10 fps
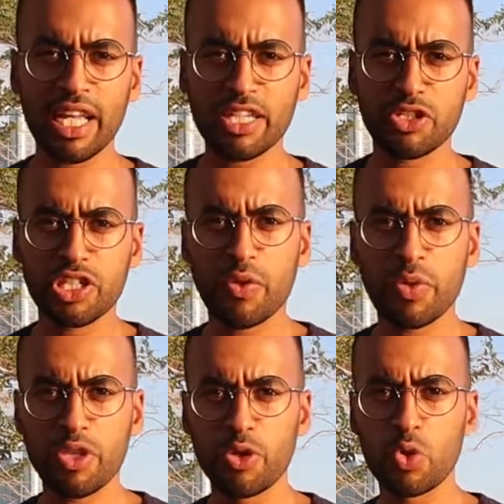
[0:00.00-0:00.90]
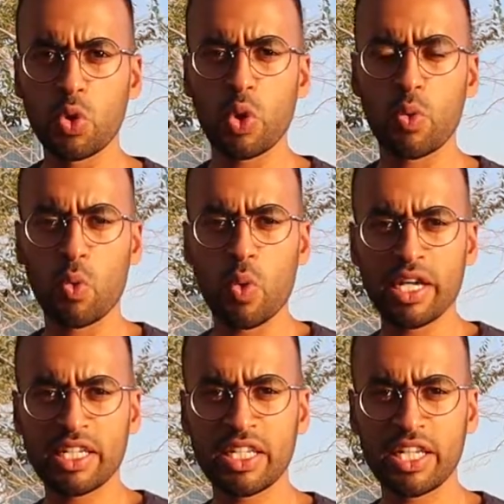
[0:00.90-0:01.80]
like to share with you
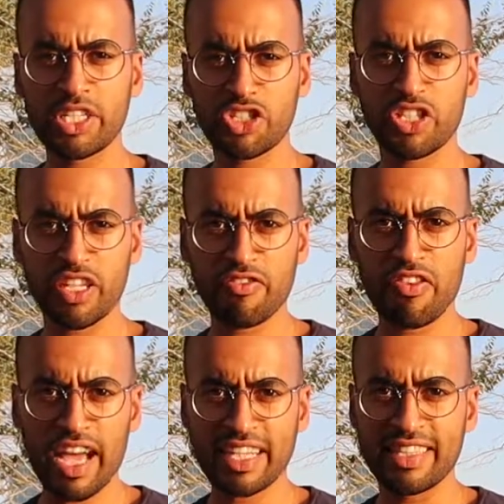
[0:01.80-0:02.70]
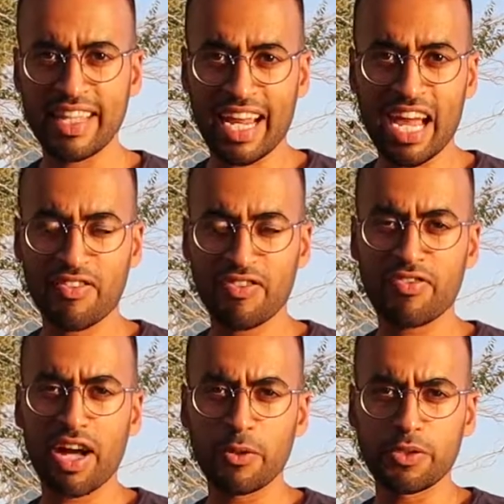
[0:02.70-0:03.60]
one interesting fact that I
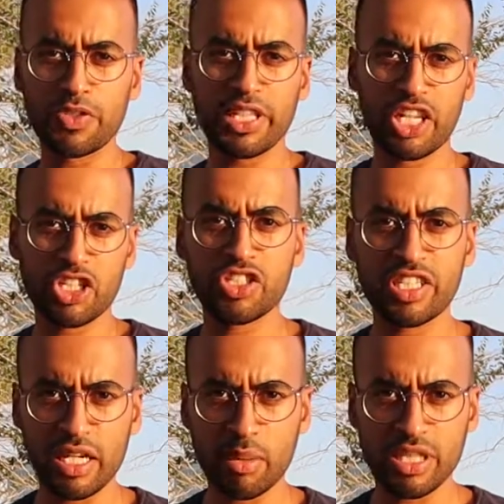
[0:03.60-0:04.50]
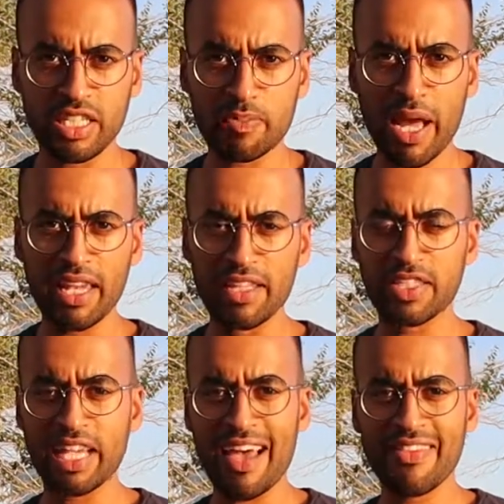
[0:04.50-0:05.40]
found really interesting about this
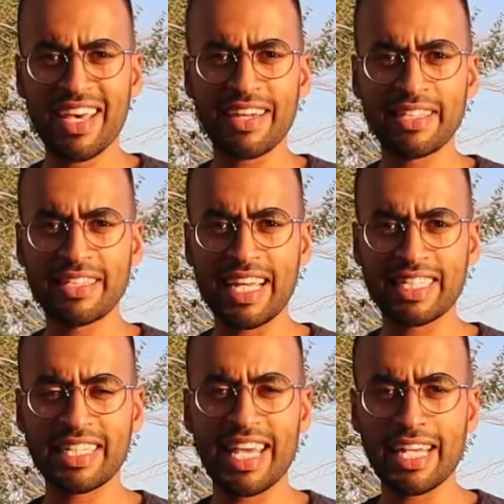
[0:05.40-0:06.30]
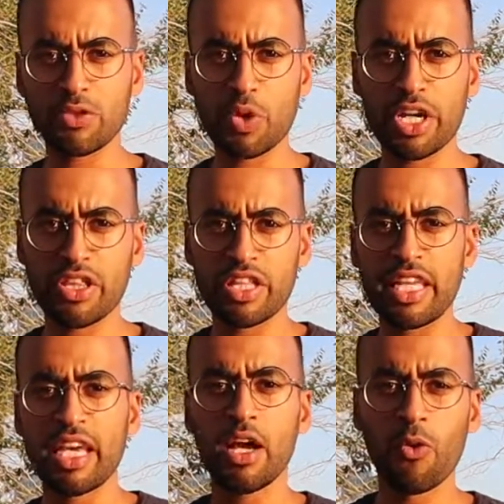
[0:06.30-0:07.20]
palace, and that is that it has one of the
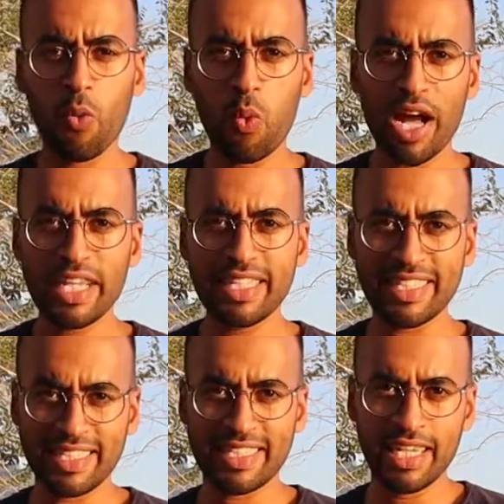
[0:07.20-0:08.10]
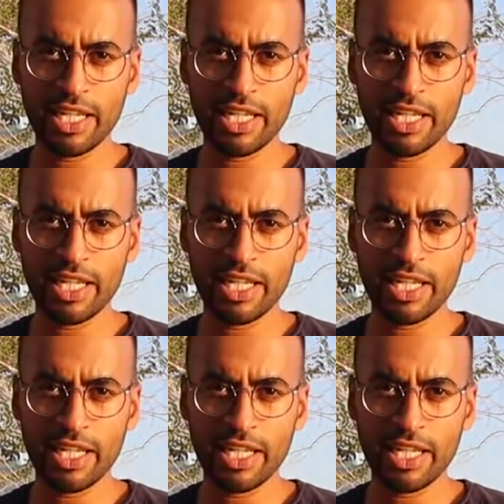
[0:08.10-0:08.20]
widest